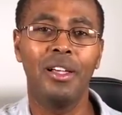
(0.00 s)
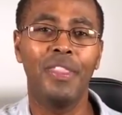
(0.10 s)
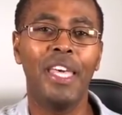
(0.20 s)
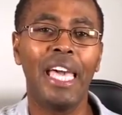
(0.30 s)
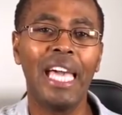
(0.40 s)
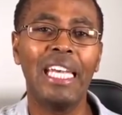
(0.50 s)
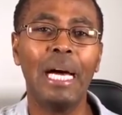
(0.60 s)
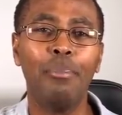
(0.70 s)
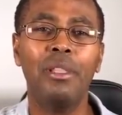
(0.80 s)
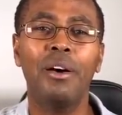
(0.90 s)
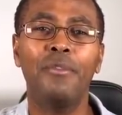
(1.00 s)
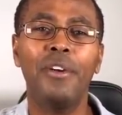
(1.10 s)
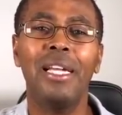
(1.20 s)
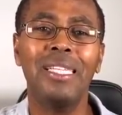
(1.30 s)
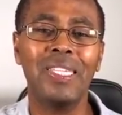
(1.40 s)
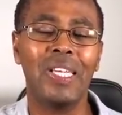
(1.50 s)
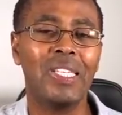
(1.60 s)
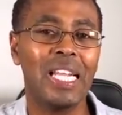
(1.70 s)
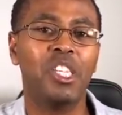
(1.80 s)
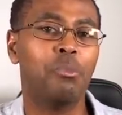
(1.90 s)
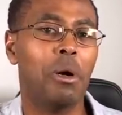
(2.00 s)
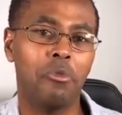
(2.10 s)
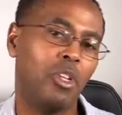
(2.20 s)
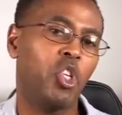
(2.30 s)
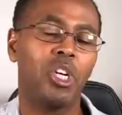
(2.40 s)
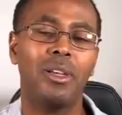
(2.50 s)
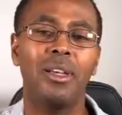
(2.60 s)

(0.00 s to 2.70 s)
they end up with a very sexless marriage